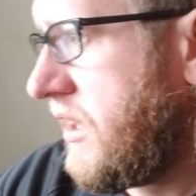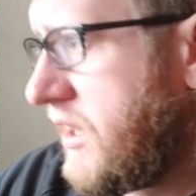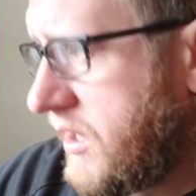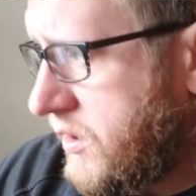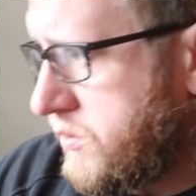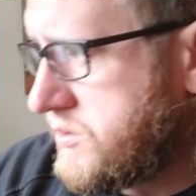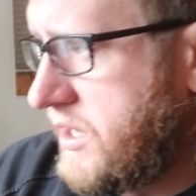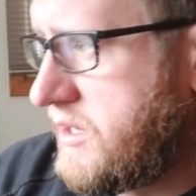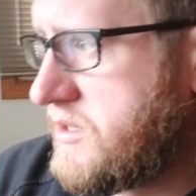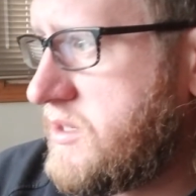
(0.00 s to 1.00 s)
It goes
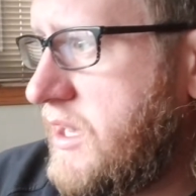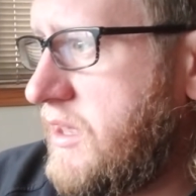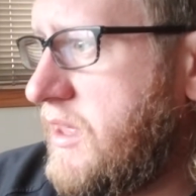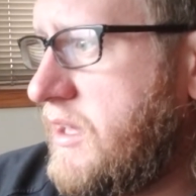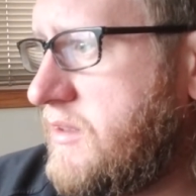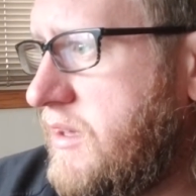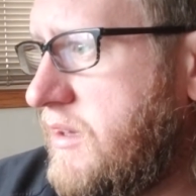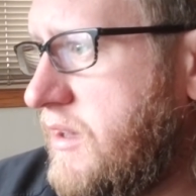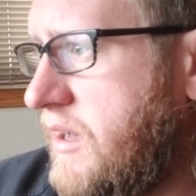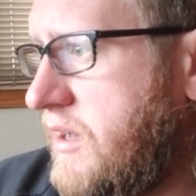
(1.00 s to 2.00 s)
on to say that
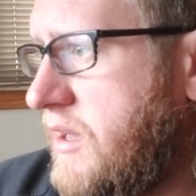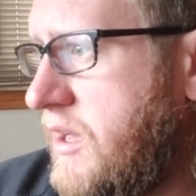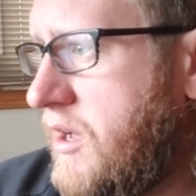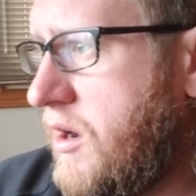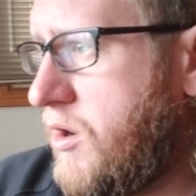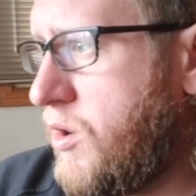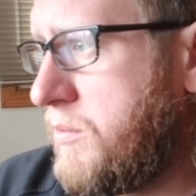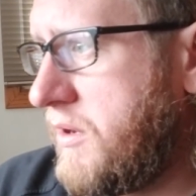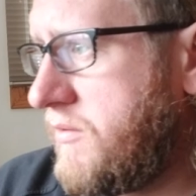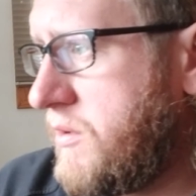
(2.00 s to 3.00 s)
they are
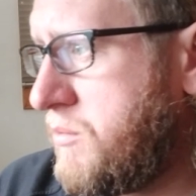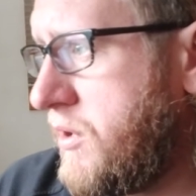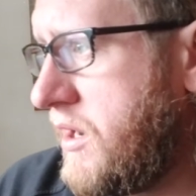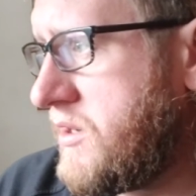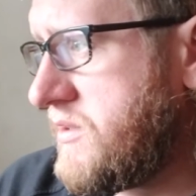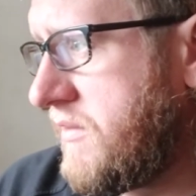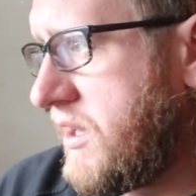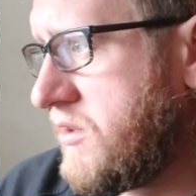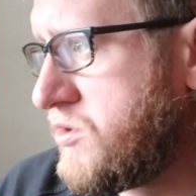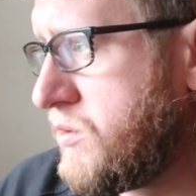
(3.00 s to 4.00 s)
hoping for prayers. They've
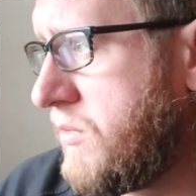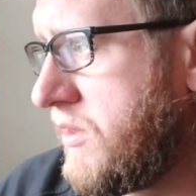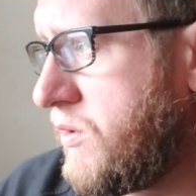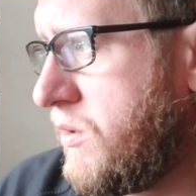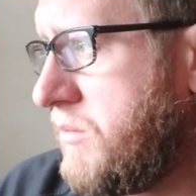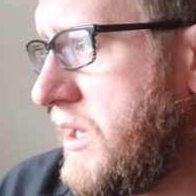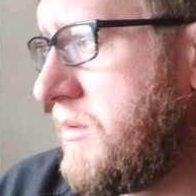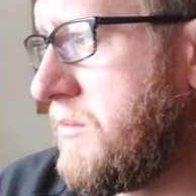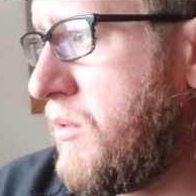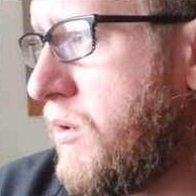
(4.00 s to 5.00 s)
got a 2-month-old
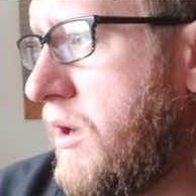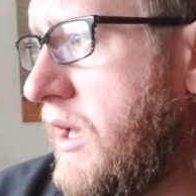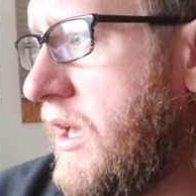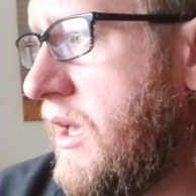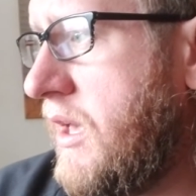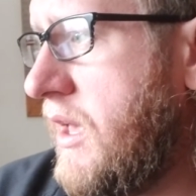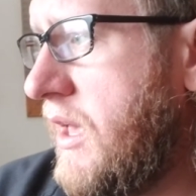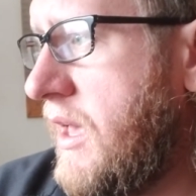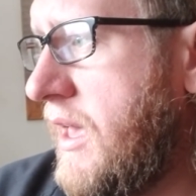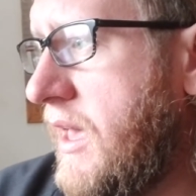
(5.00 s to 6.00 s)
baby boy,
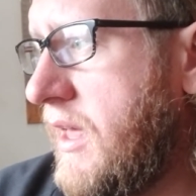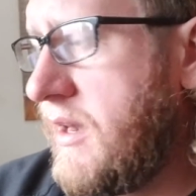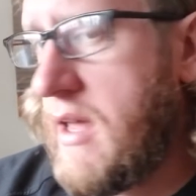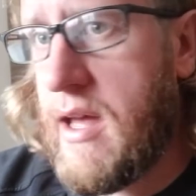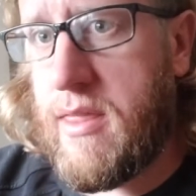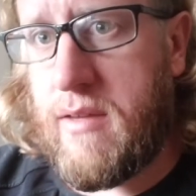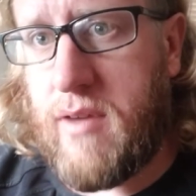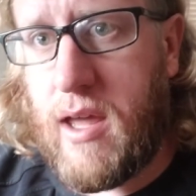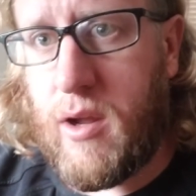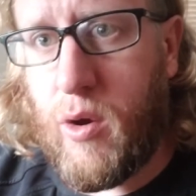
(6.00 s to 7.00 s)
and they've
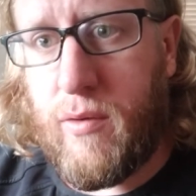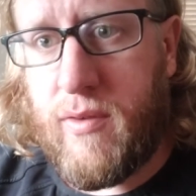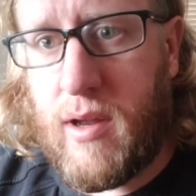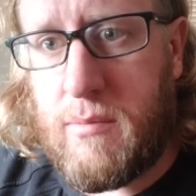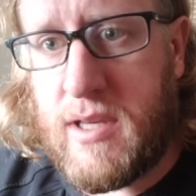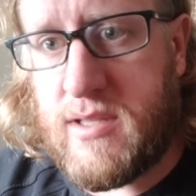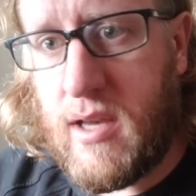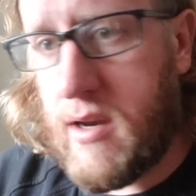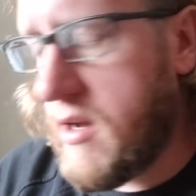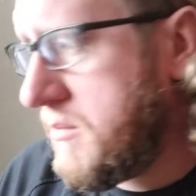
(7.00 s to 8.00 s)
got a GoFundMe set up.